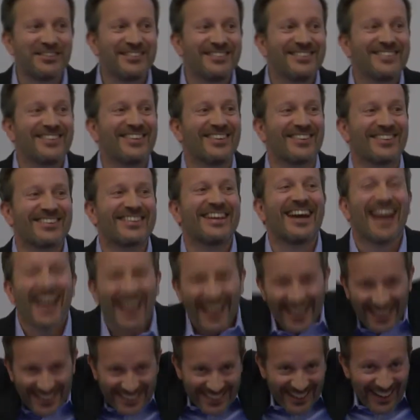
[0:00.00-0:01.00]

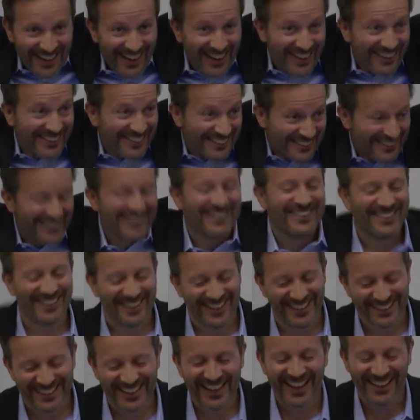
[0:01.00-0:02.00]
Okay, yeah,
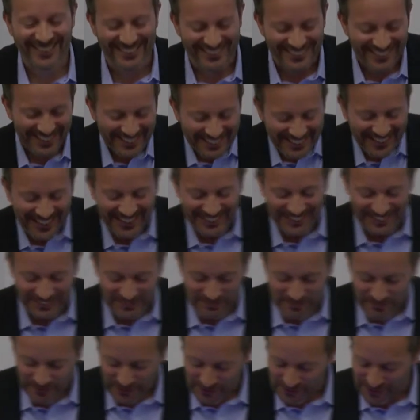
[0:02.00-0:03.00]
I get it.
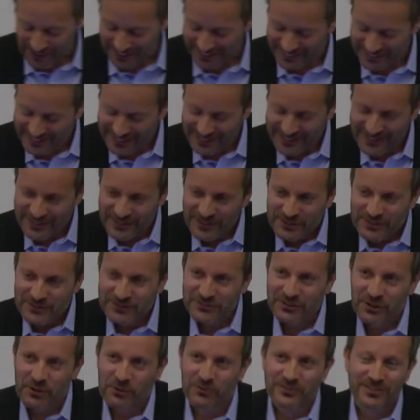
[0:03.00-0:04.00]
All right.
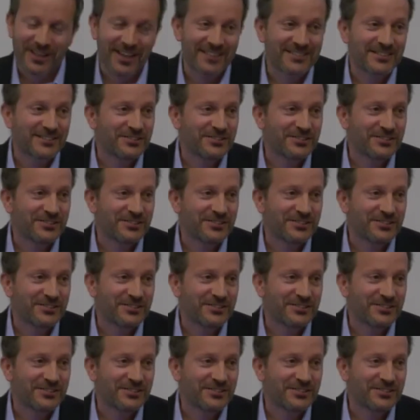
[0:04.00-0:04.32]
So that's